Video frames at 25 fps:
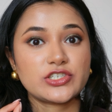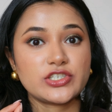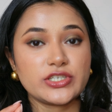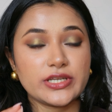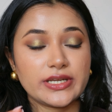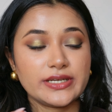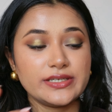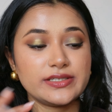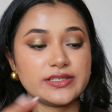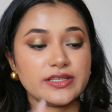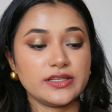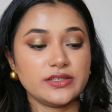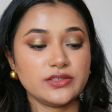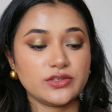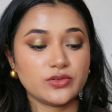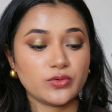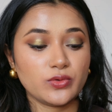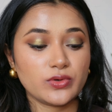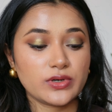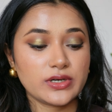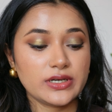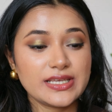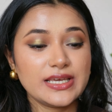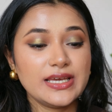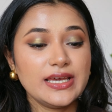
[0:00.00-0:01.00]
shades in
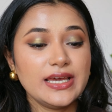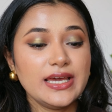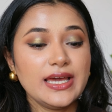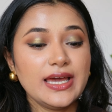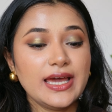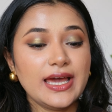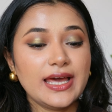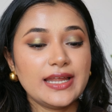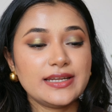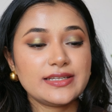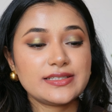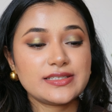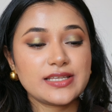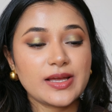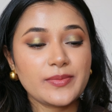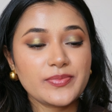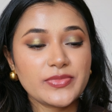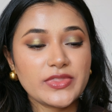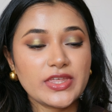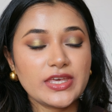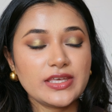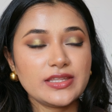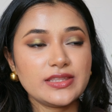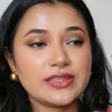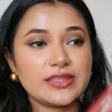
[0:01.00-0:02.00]
total, and
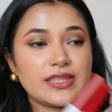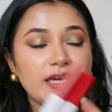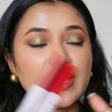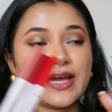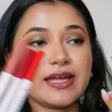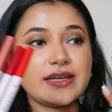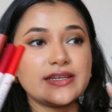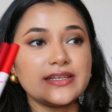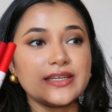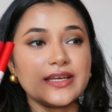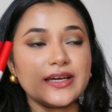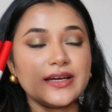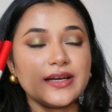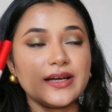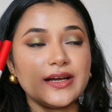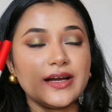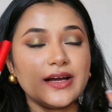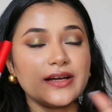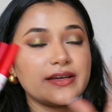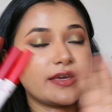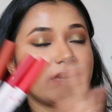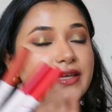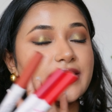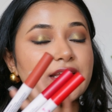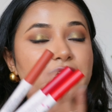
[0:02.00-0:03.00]
something that
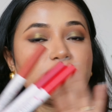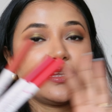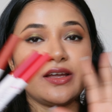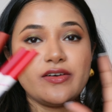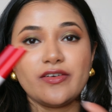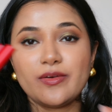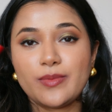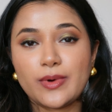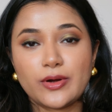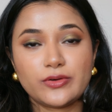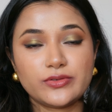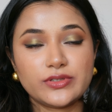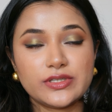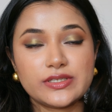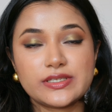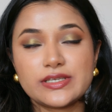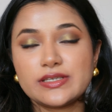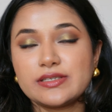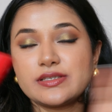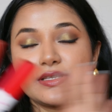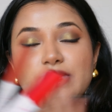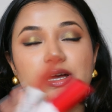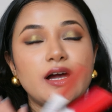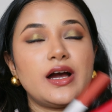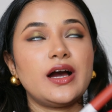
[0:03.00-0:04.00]
again I love about this
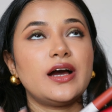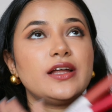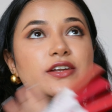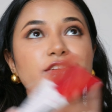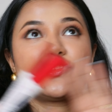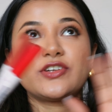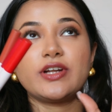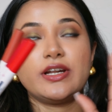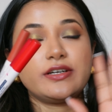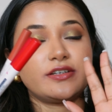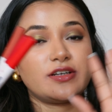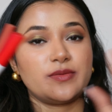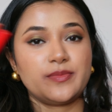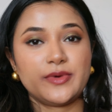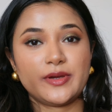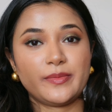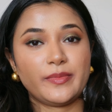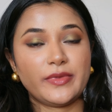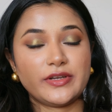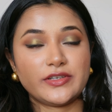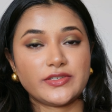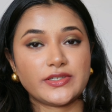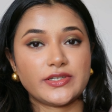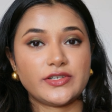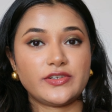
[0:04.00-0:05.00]
is ultra
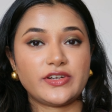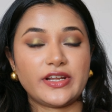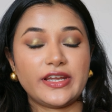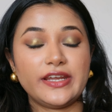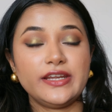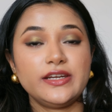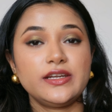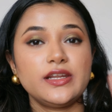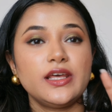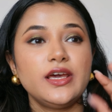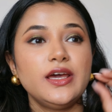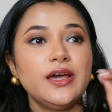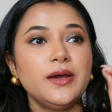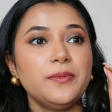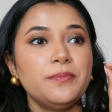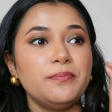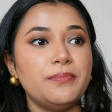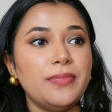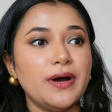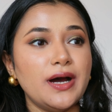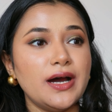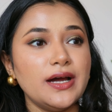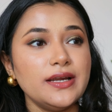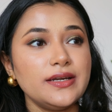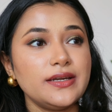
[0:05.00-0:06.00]
pigmented, right?
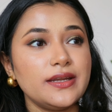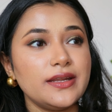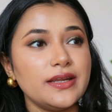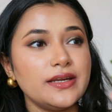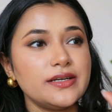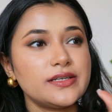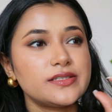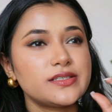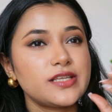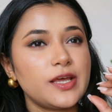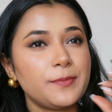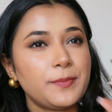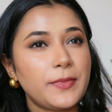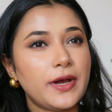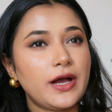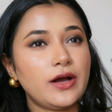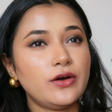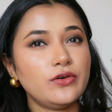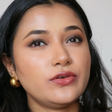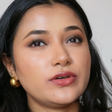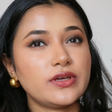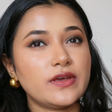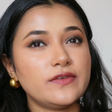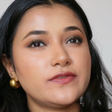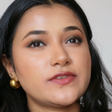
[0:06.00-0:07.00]
But it
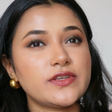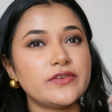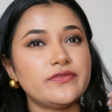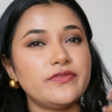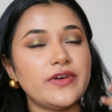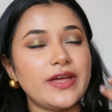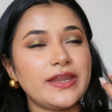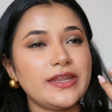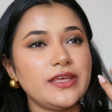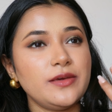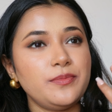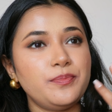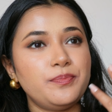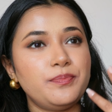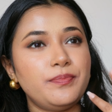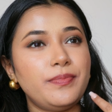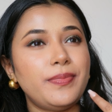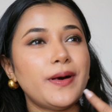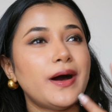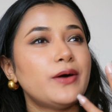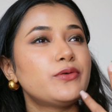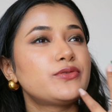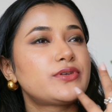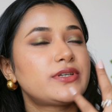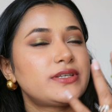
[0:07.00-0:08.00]
somehow gives a very
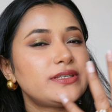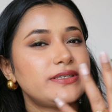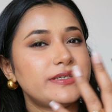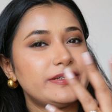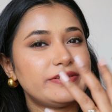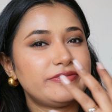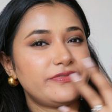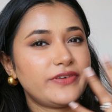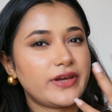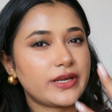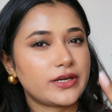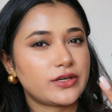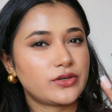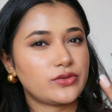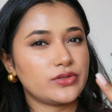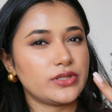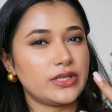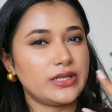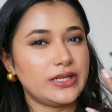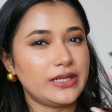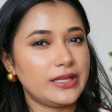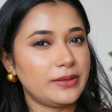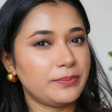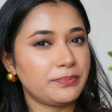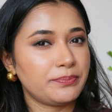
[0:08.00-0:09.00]
pouty effect to
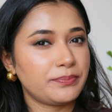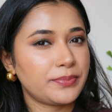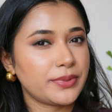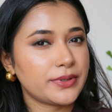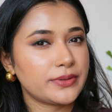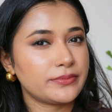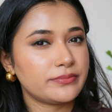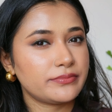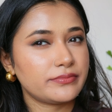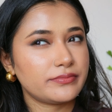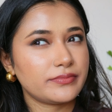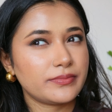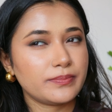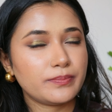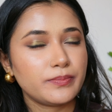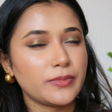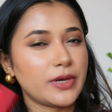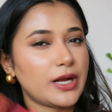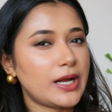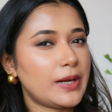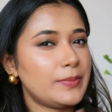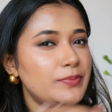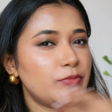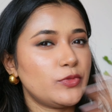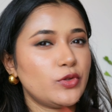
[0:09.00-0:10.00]
the lip.
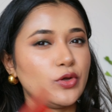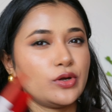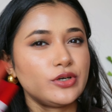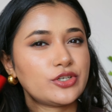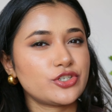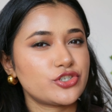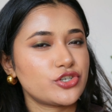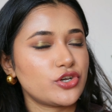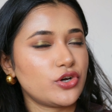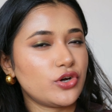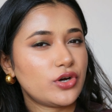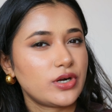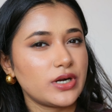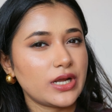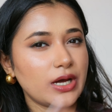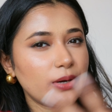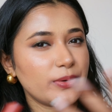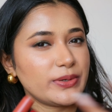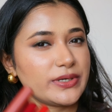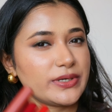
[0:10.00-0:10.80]
I'm not sure how